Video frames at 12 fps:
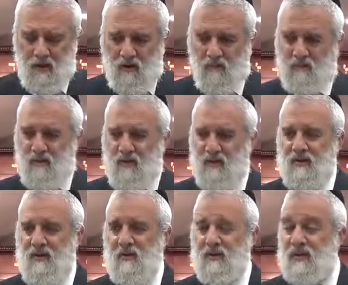of
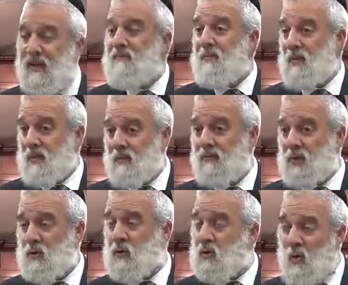several
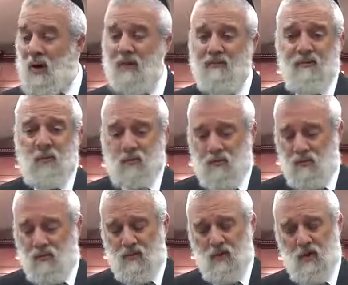individuals, quite a few,
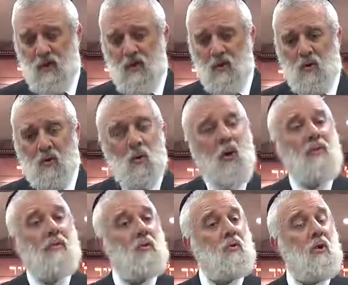who
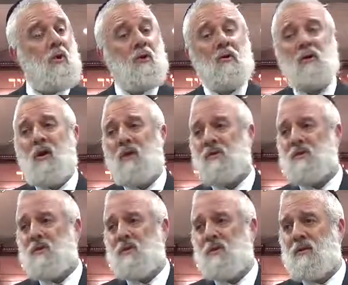went through the
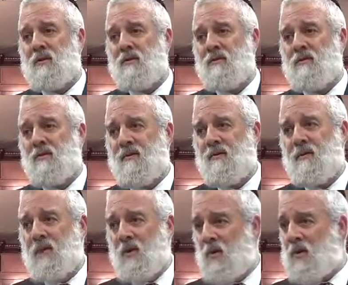Holocaust.
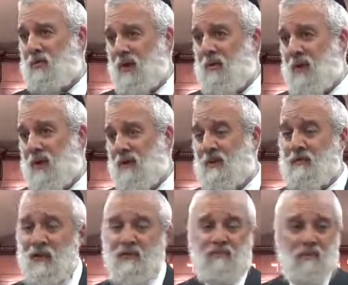You know what it means?
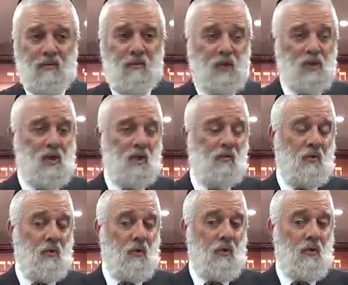Depending on which
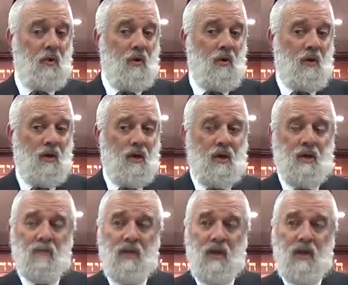country you were, it
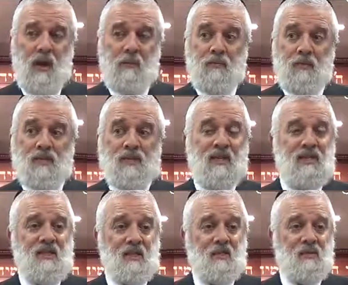could mean up to
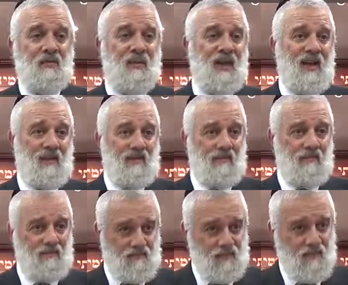6 years of hell,
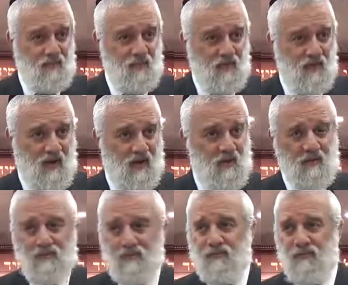of Gehenom,
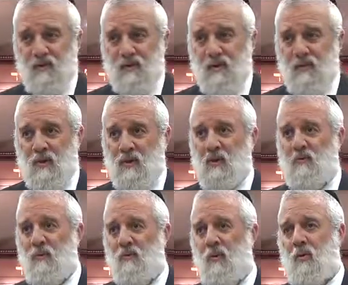especially
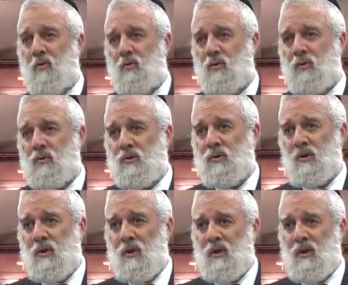for Polish Jews.